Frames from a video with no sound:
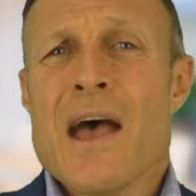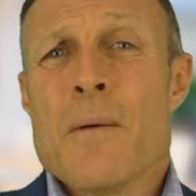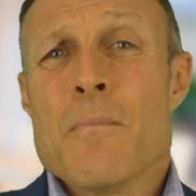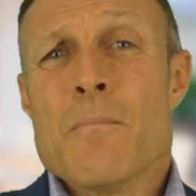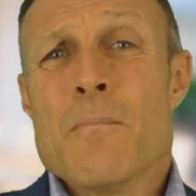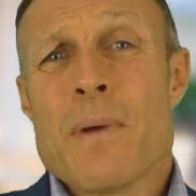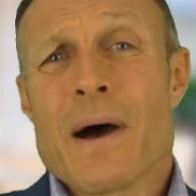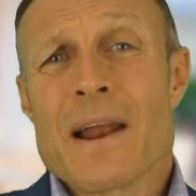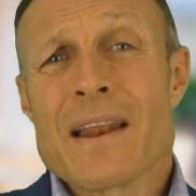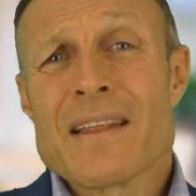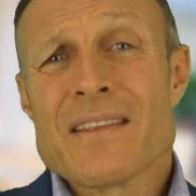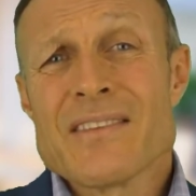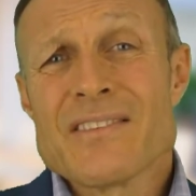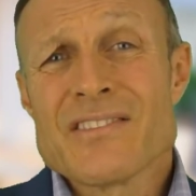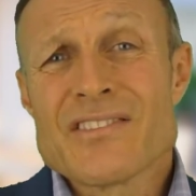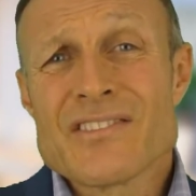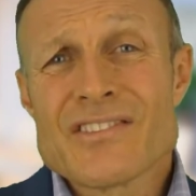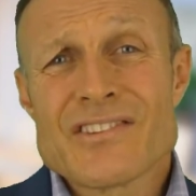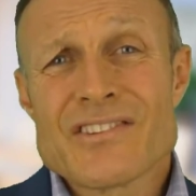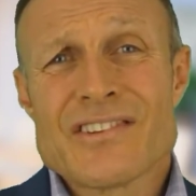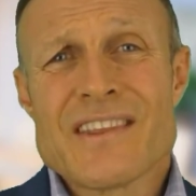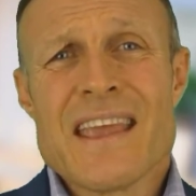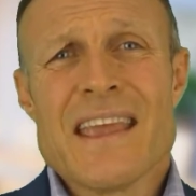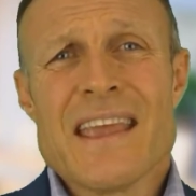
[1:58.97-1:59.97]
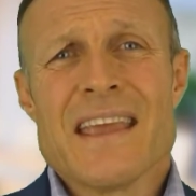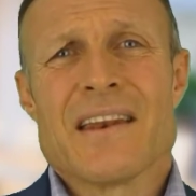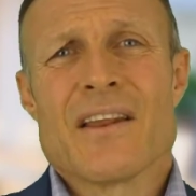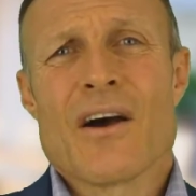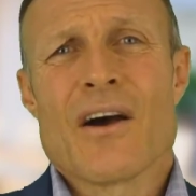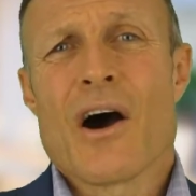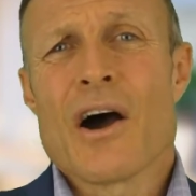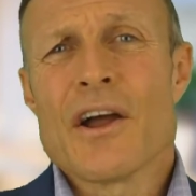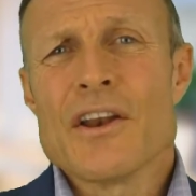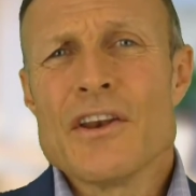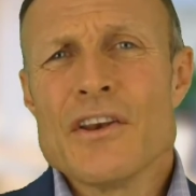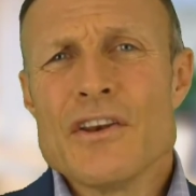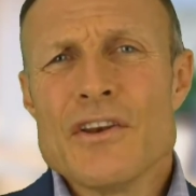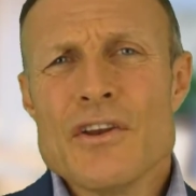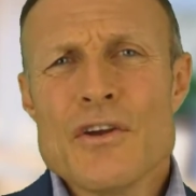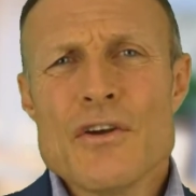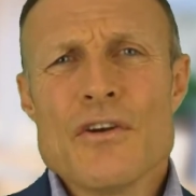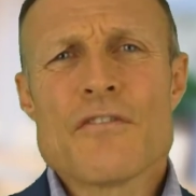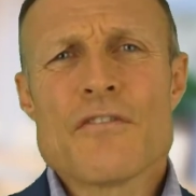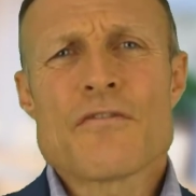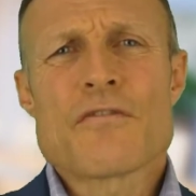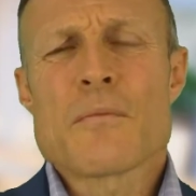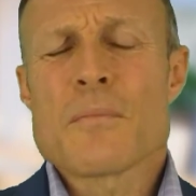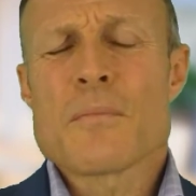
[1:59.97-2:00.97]
But instead, I
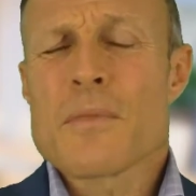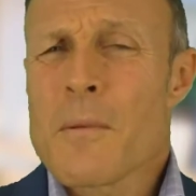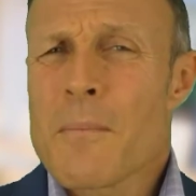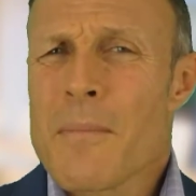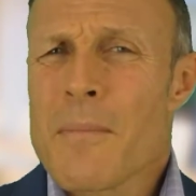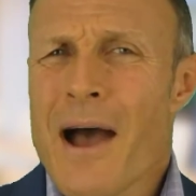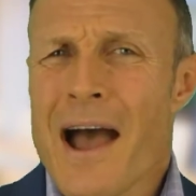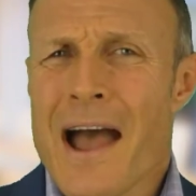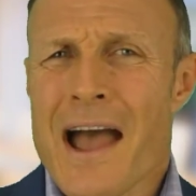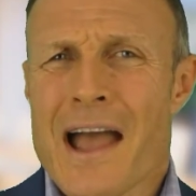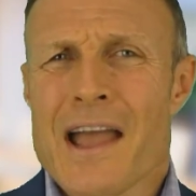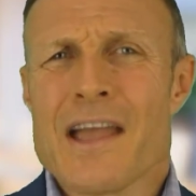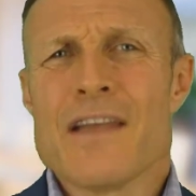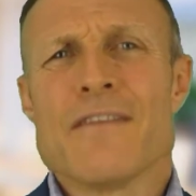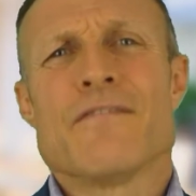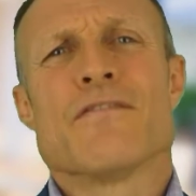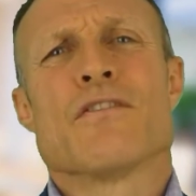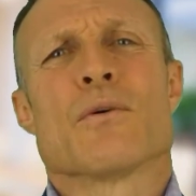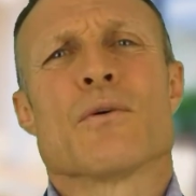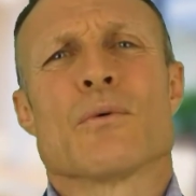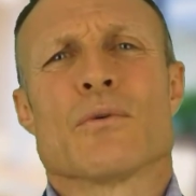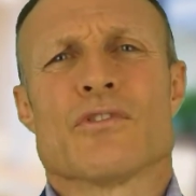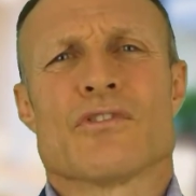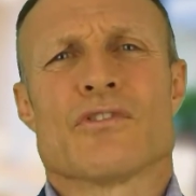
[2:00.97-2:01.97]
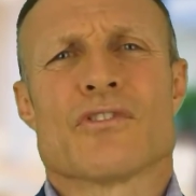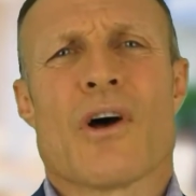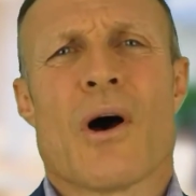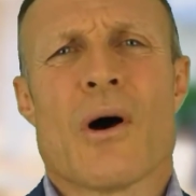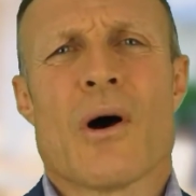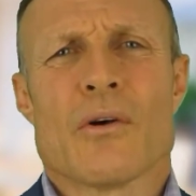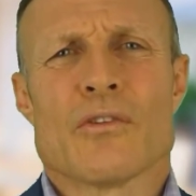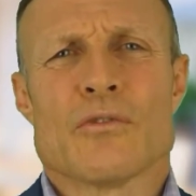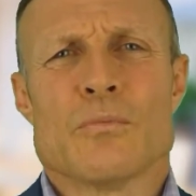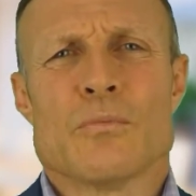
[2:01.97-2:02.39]
knew from the behavioural styles